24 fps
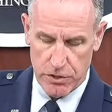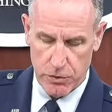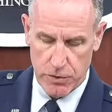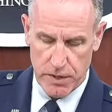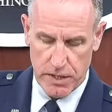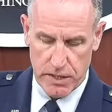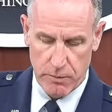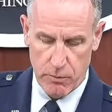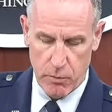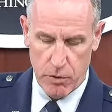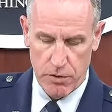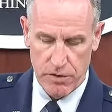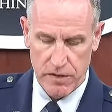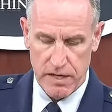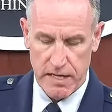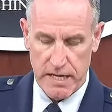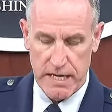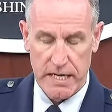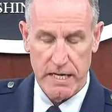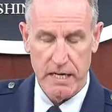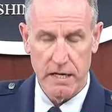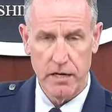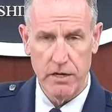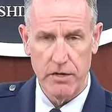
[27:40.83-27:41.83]
joining more than
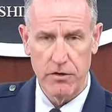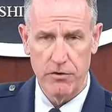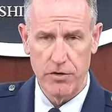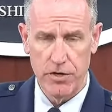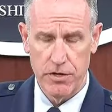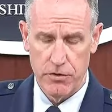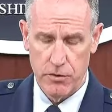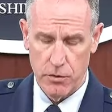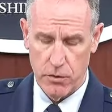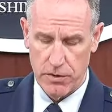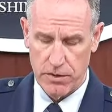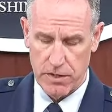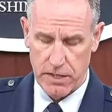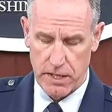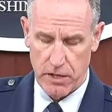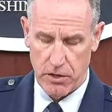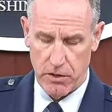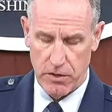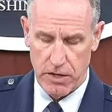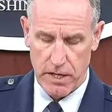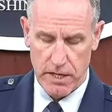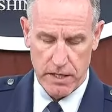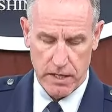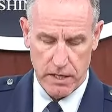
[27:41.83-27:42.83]
eight hundred North
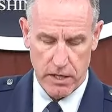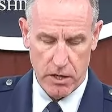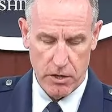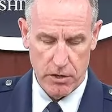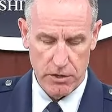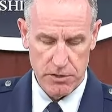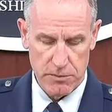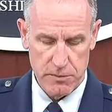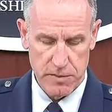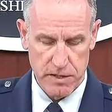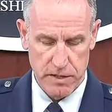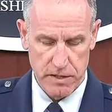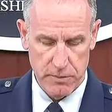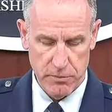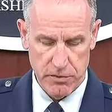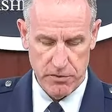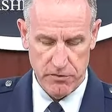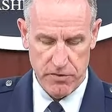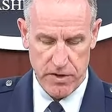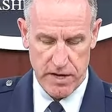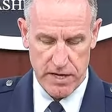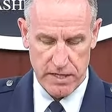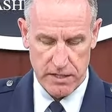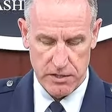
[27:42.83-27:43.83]
Carolina guardsmen and
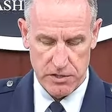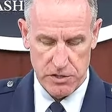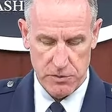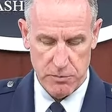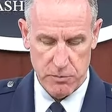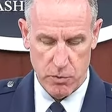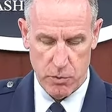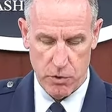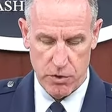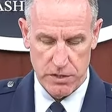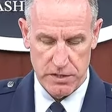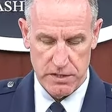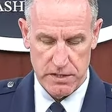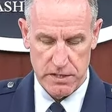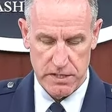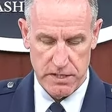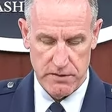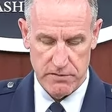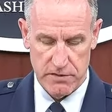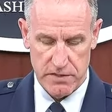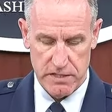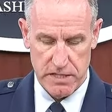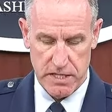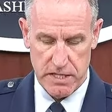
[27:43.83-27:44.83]
providing support to
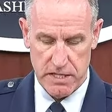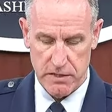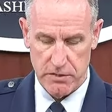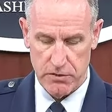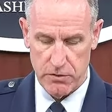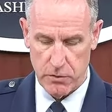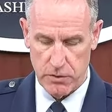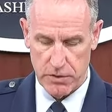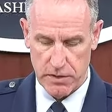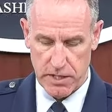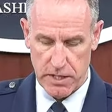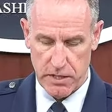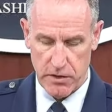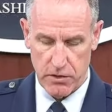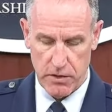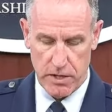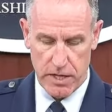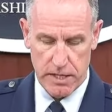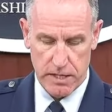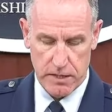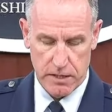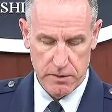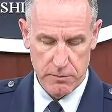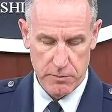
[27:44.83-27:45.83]
devastated North
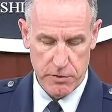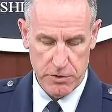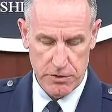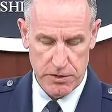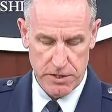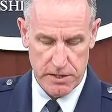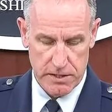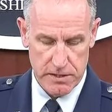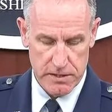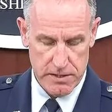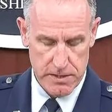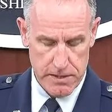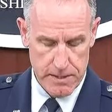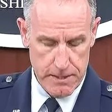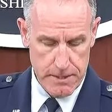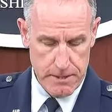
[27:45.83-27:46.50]
Carolina communities.